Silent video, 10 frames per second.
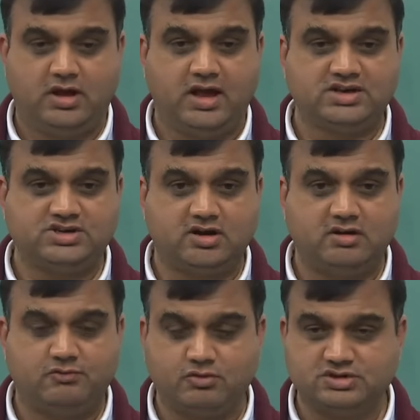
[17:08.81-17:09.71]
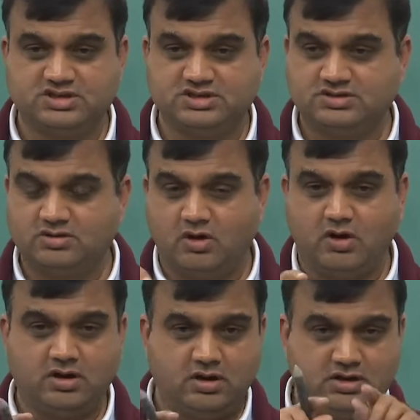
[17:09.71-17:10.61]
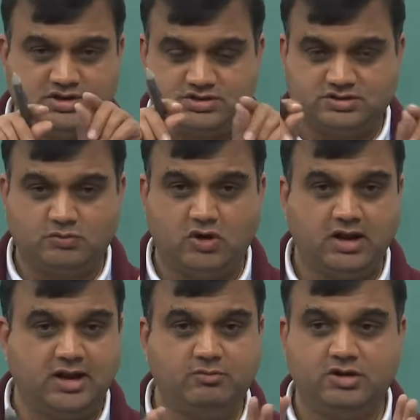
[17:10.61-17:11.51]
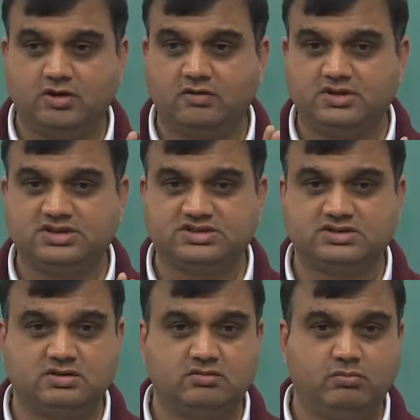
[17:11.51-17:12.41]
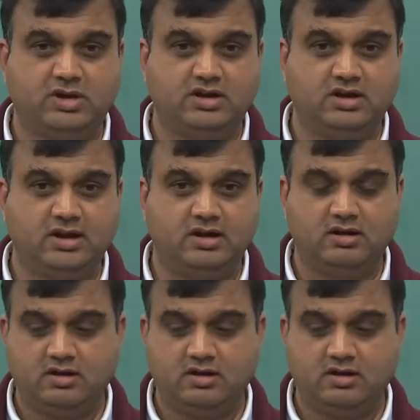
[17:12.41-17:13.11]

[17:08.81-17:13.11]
external forces on each small element of this material